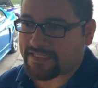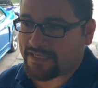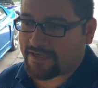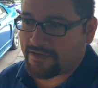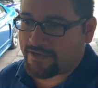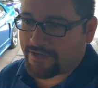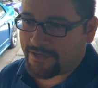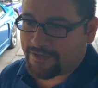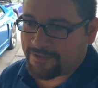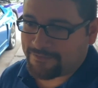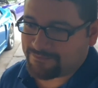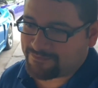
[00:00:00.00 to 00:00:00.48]

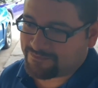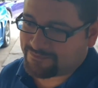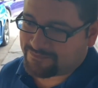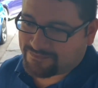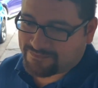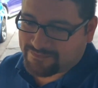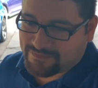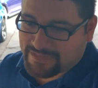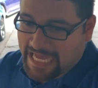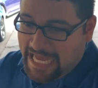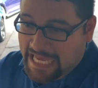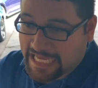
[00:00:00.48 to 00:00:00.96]

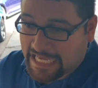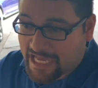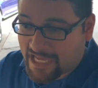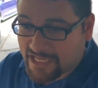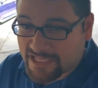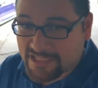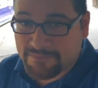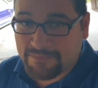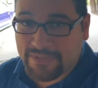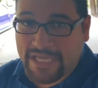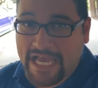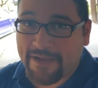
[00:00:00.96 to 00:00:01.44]
I
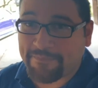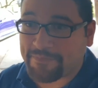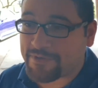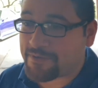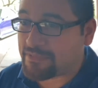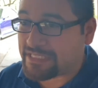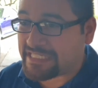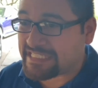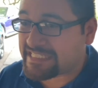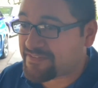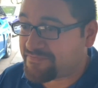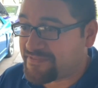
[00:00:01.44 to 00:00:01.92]
couldn't be happier. I
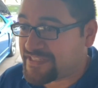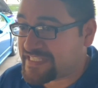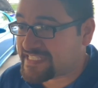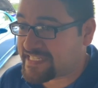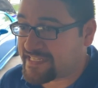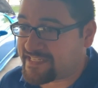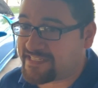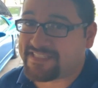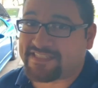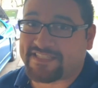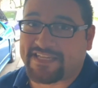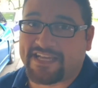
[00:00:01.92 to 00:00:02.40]
mean, it's a
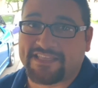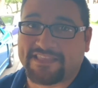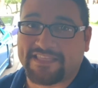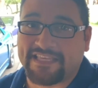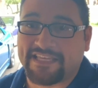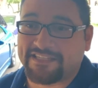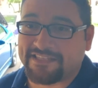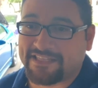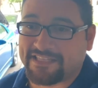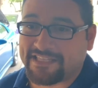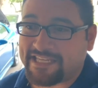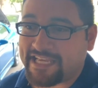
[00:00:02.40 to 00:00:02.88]
V6 at the
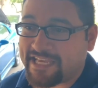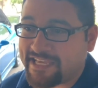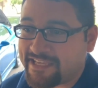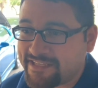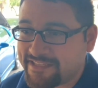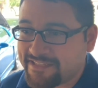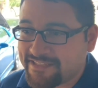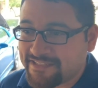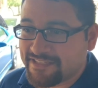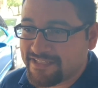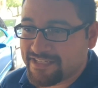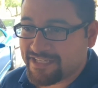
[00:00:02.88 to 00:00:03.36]
end of the day,
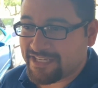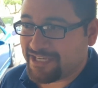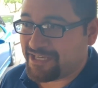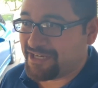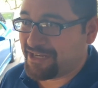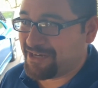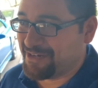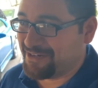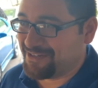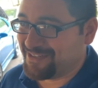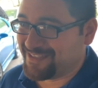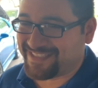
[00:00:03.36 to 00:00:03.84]
you
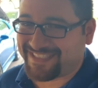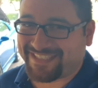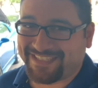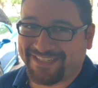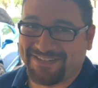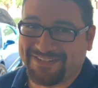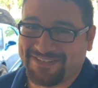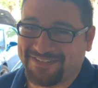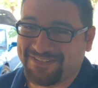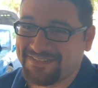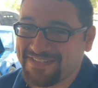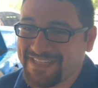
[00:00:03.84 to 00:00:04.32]
know,
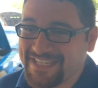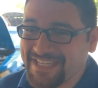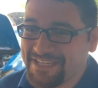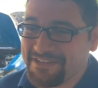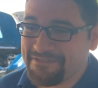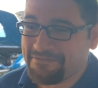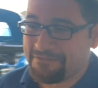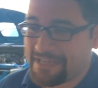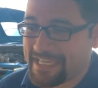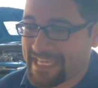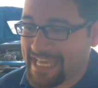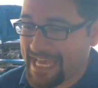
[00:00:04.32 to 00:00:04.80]
so
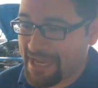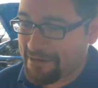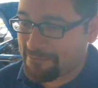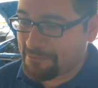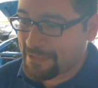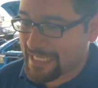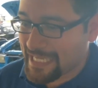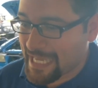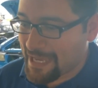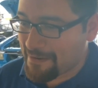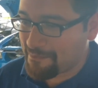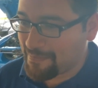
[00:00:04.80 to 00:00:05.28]
we
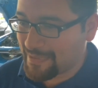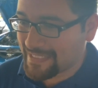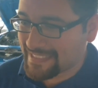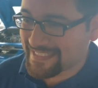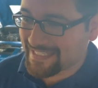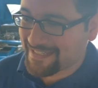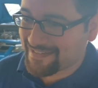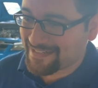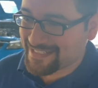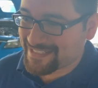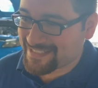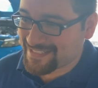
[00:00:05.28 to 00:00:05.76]
can't bust
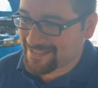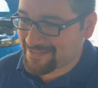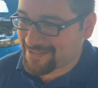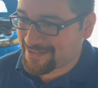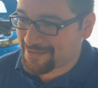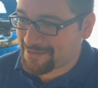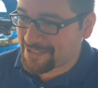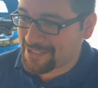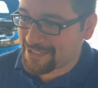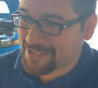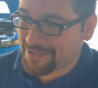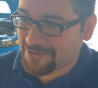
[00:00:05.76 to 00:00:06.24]
out into
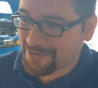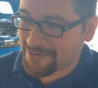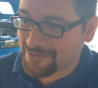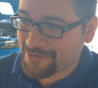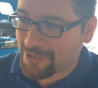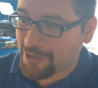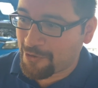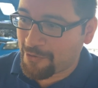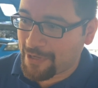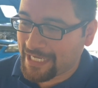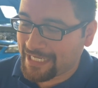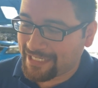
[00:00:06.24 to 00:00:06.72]
the, you know, the
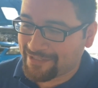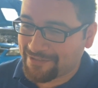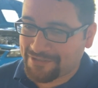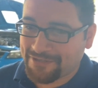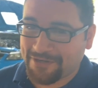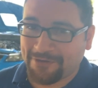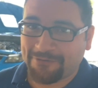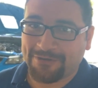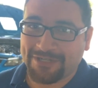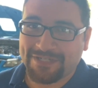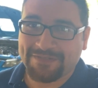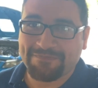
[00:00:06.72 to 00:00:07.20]
no
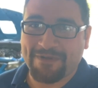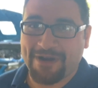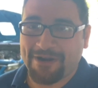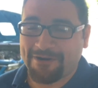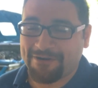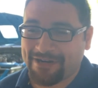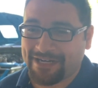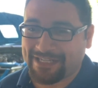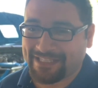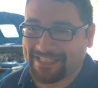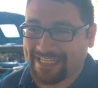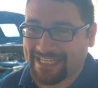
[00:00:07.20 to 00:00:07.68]
800 horsepower
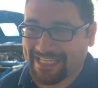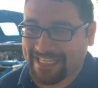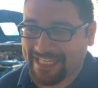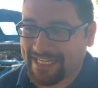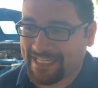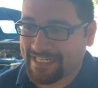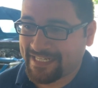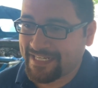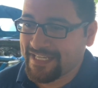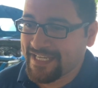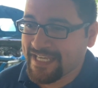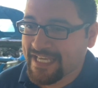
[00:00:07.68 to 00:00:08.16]
or anything like that.